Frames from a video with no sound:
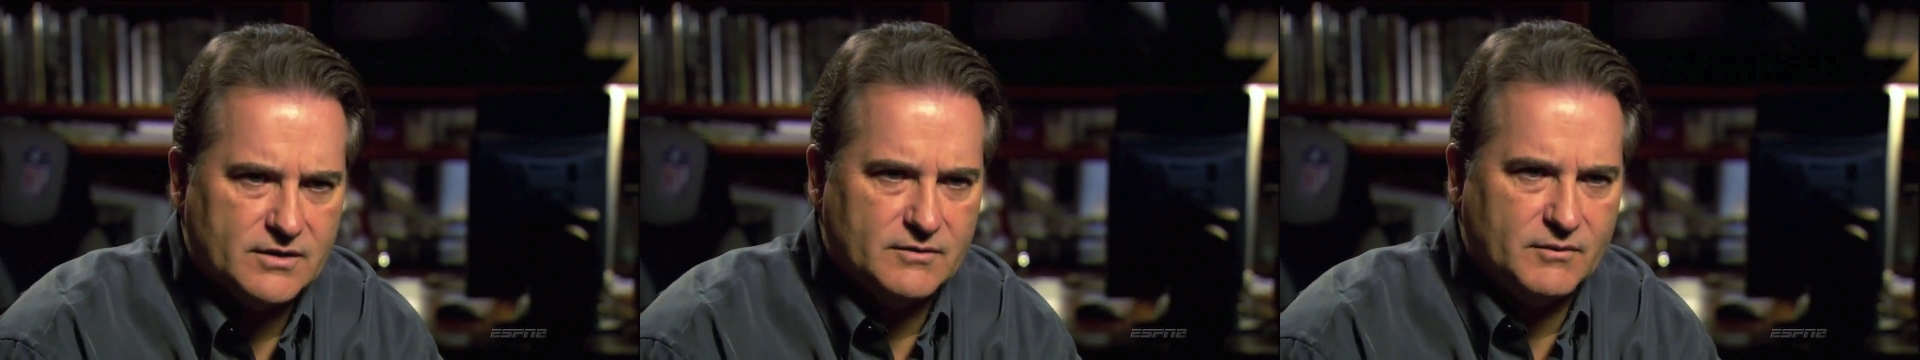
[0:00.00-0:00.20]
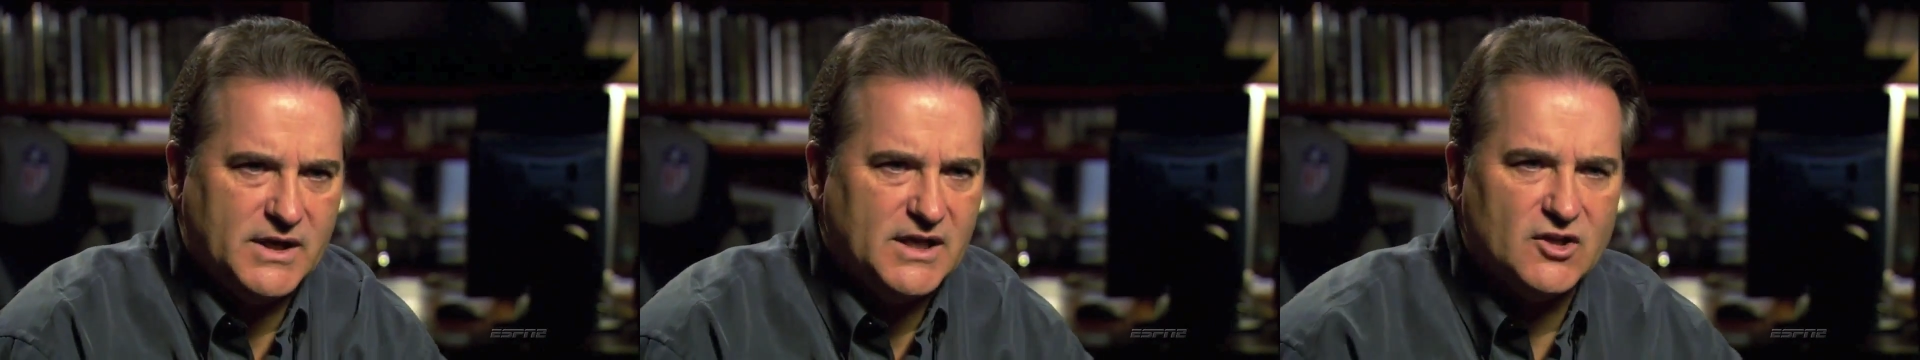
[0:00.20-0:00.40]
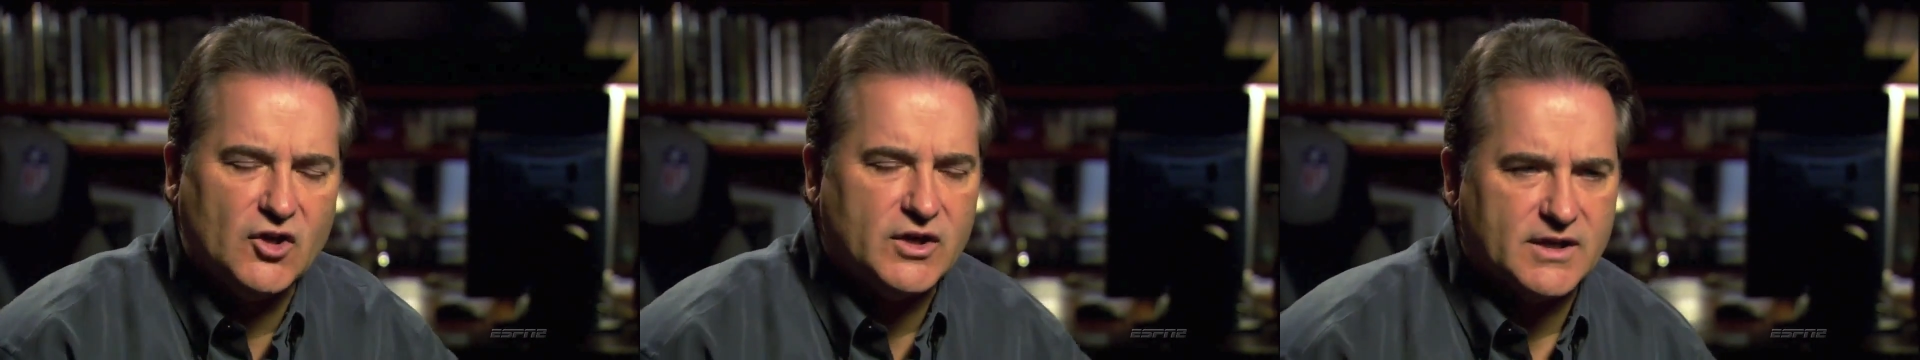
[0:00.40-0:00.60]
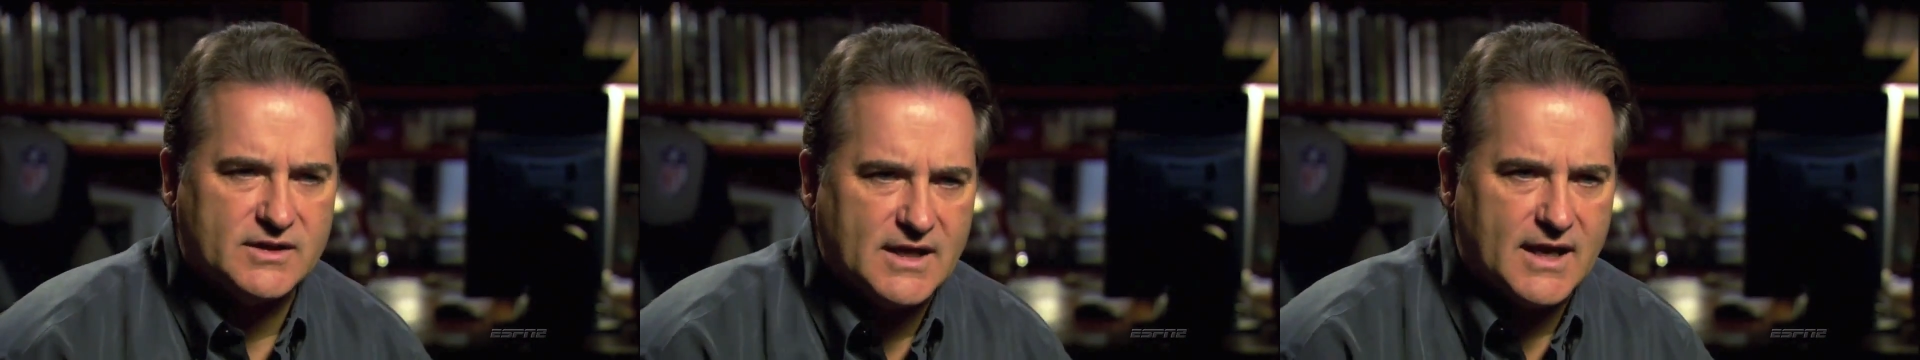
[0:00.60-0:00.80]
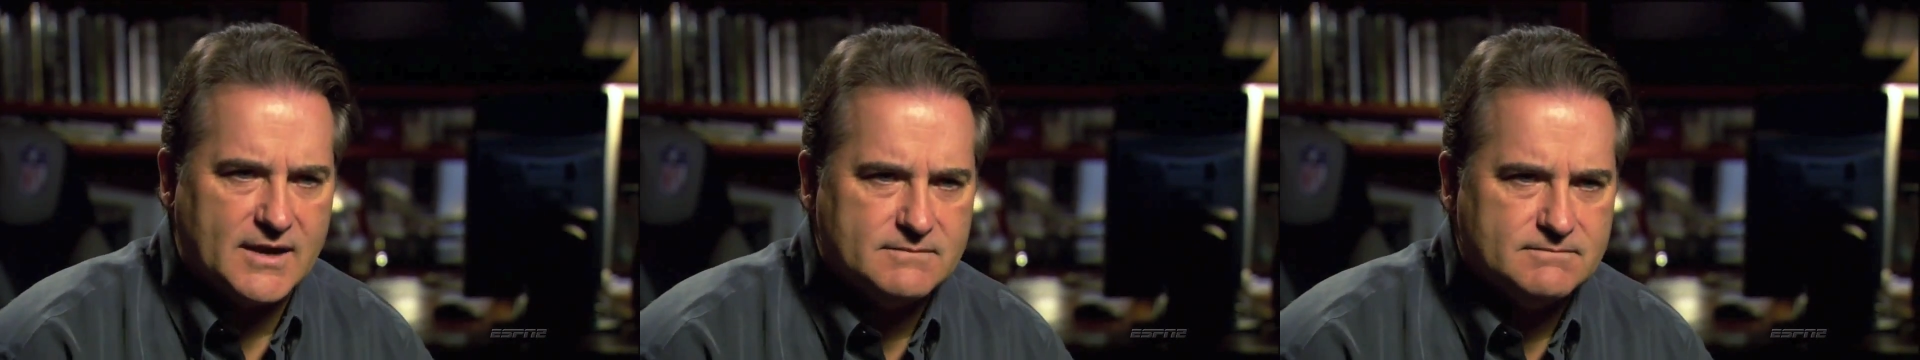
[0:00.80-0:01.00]
We didn't look at
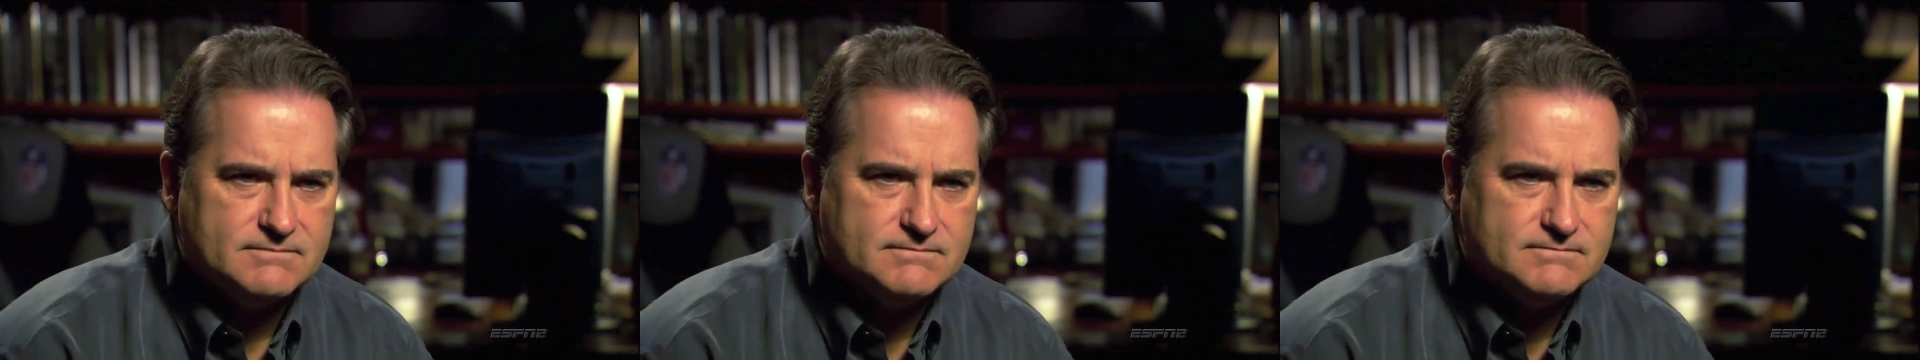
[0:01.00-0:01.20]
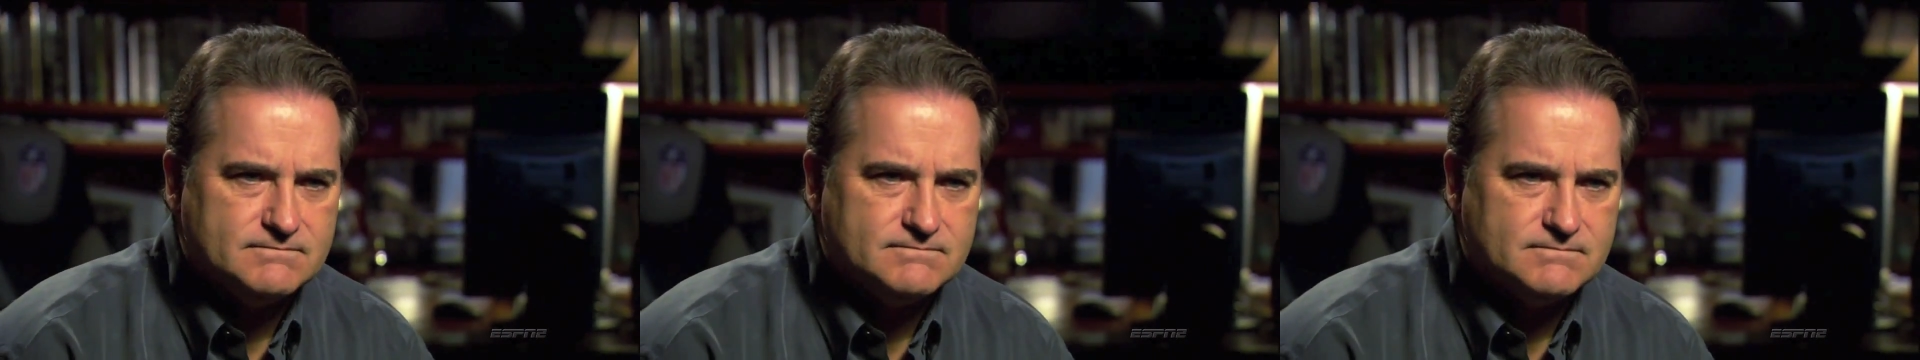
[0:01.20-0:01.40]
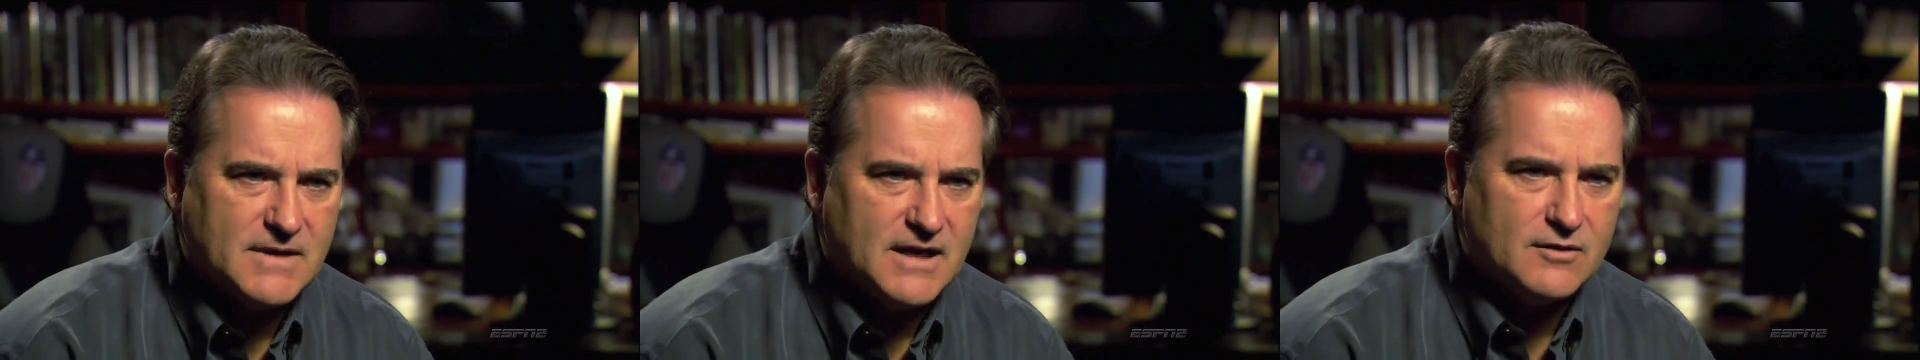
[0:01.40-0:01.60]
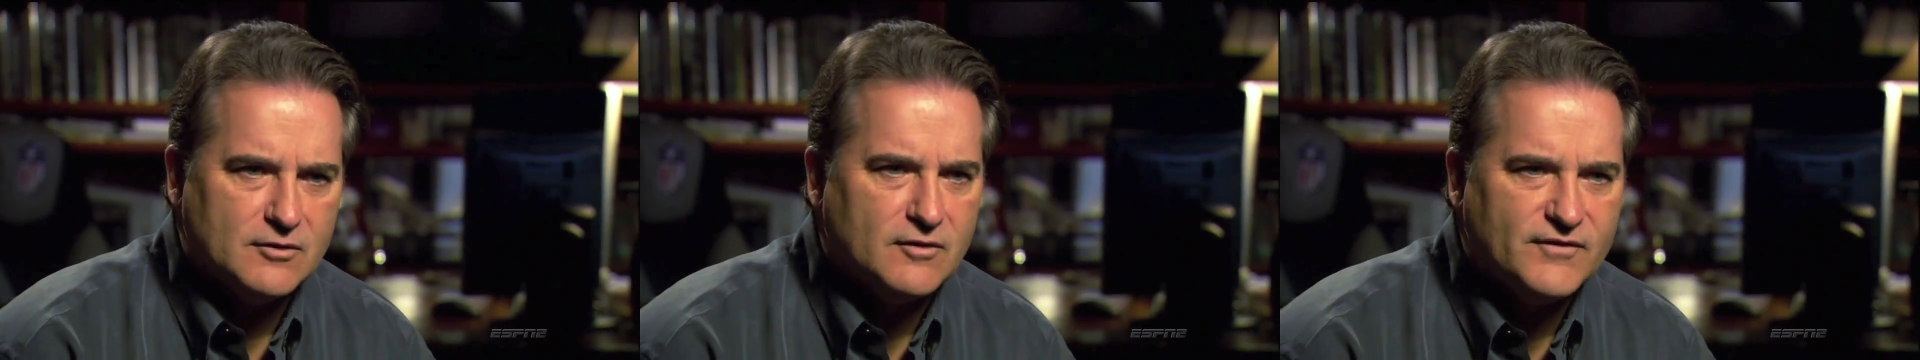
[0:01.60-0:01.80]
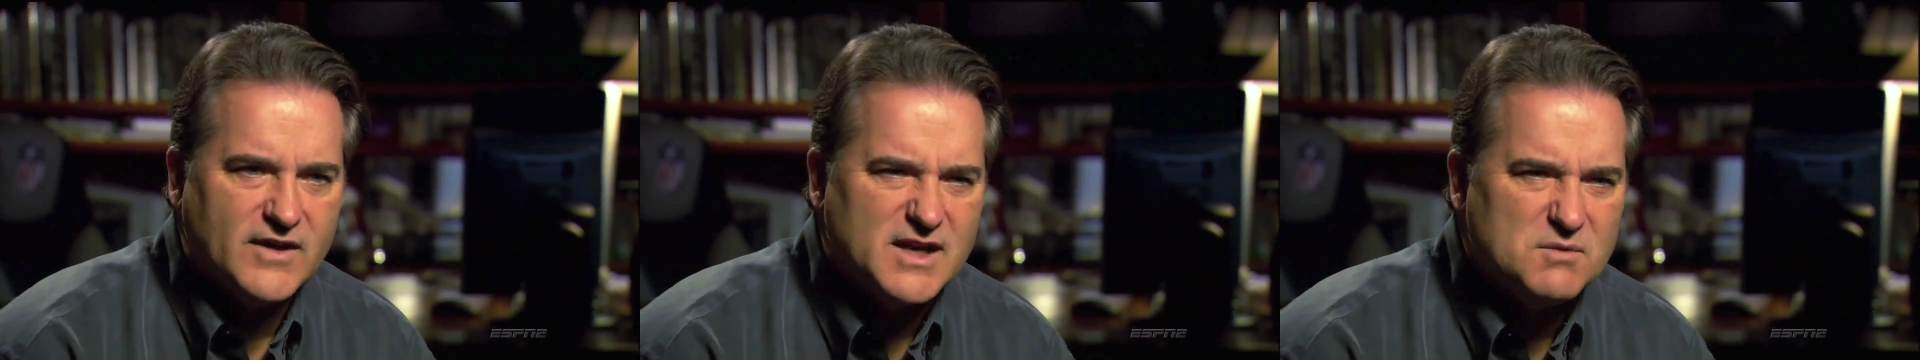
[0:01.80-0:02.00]
that. I don't know
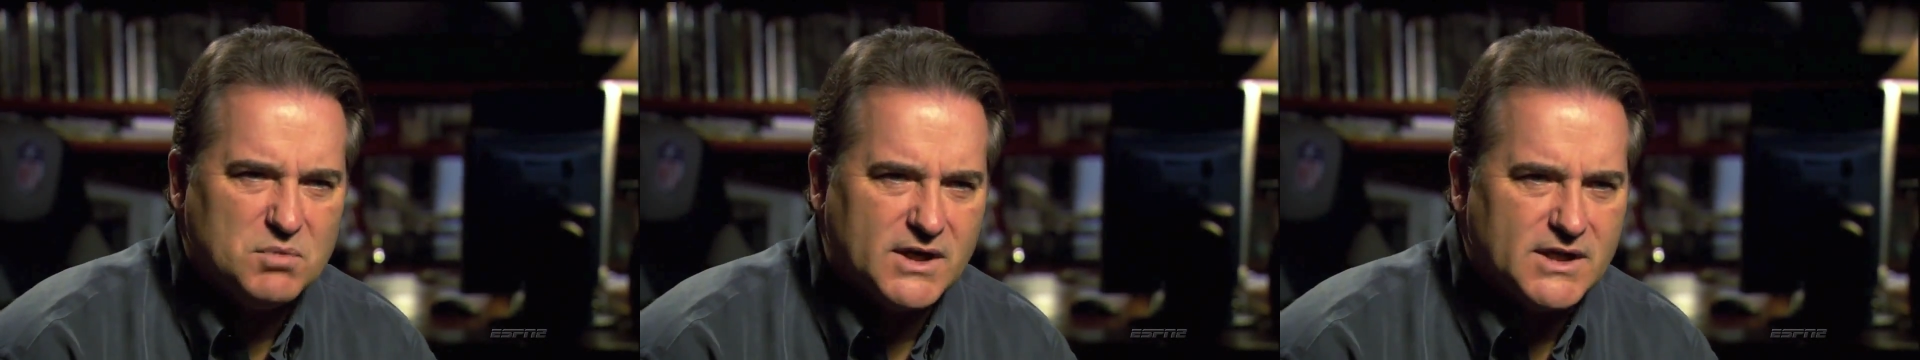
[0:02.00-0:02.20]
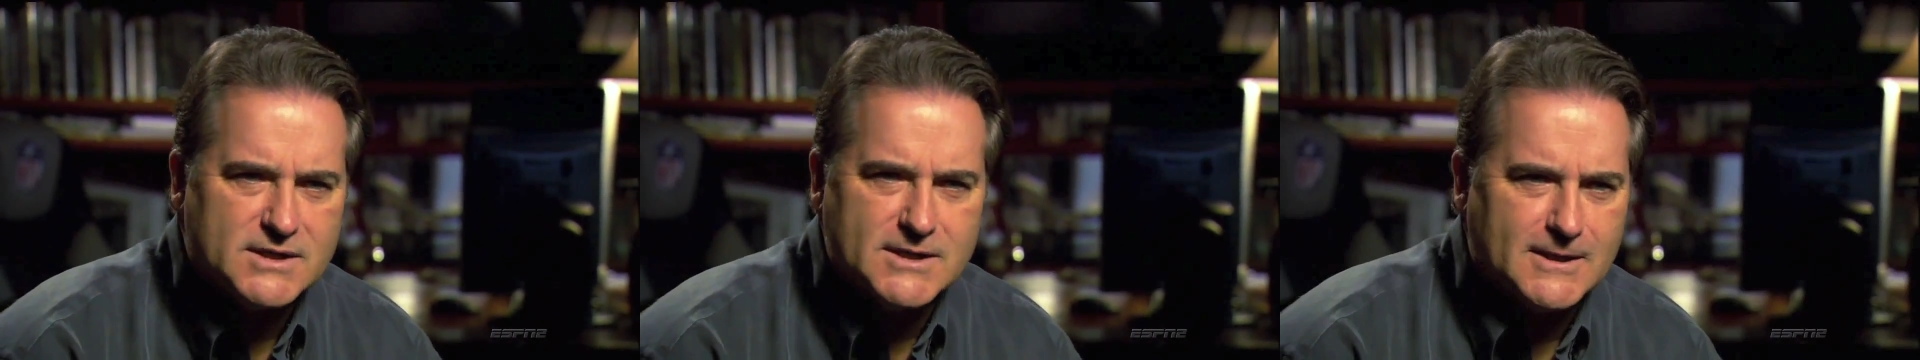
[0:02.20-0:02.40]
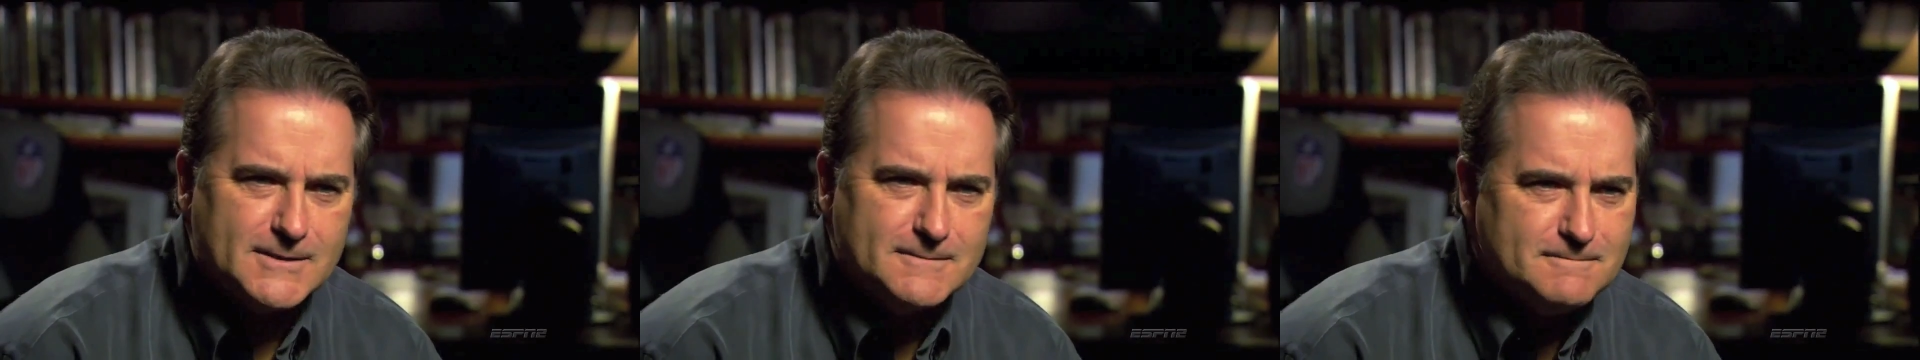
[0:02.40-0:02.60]
if anybody did.